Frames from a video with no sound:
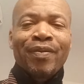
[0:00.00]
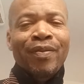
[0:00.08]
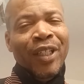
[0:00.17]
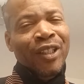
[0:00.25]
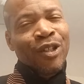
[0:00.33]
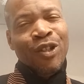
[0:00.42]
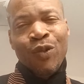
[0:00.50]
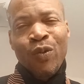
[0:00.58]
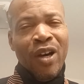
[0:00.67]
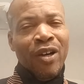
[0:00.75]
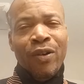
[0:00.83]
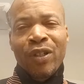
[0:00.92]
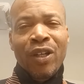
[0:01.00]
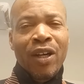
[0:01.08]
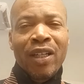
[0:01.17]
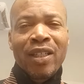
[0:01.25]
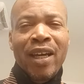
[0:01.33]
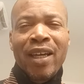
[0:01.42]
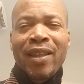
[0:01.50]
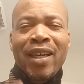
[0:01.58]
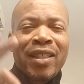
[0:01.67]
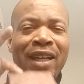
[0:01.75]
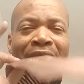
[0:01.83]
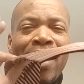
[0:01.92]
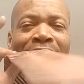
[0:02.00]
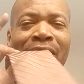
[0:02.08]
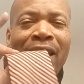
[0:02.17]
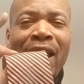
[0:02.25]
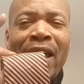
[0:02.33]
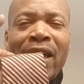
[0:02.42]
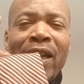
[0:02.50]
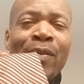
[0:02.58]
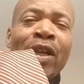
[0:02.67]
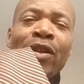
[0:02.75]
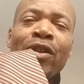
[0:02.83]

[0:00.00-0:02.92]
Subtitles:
But the sweater is going to take this out of the game.